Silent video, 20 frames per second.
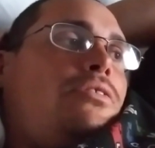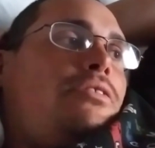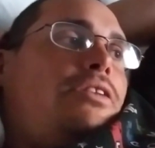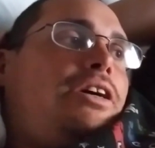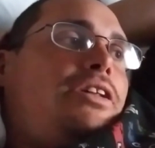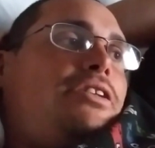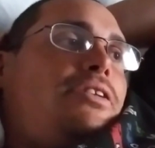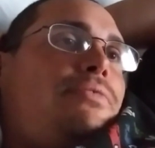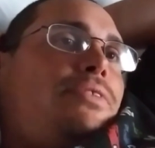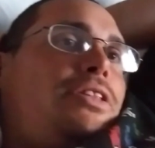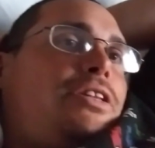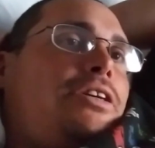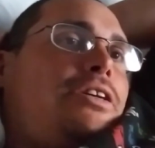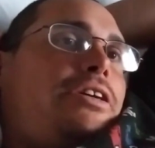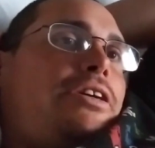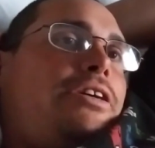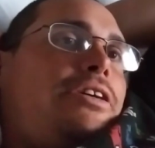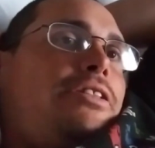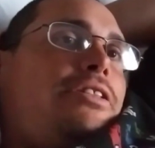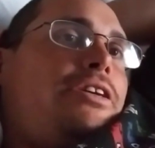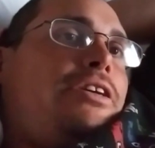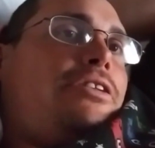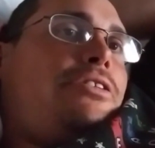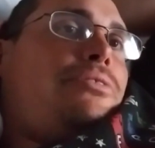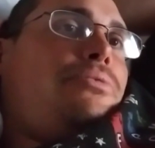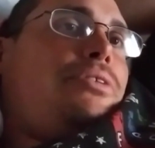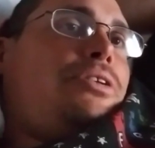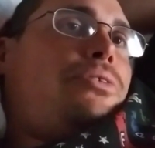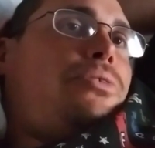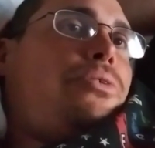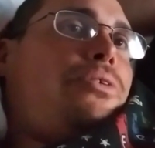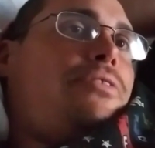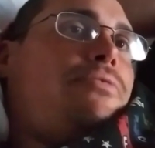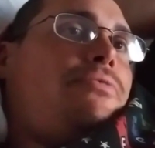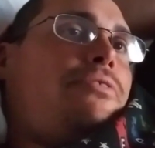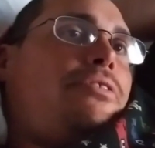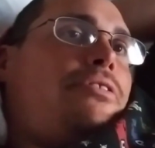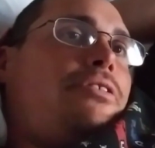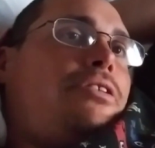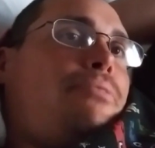that's everything I can think to record
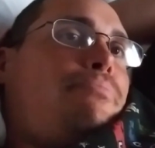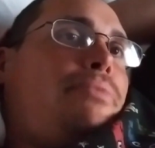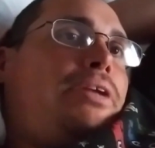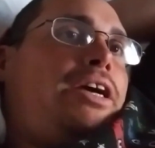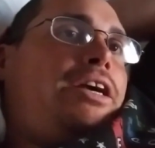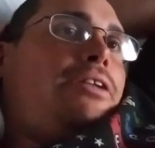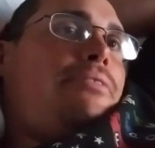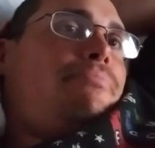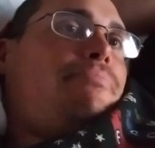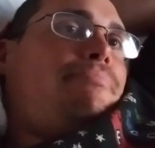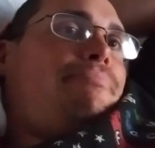for update.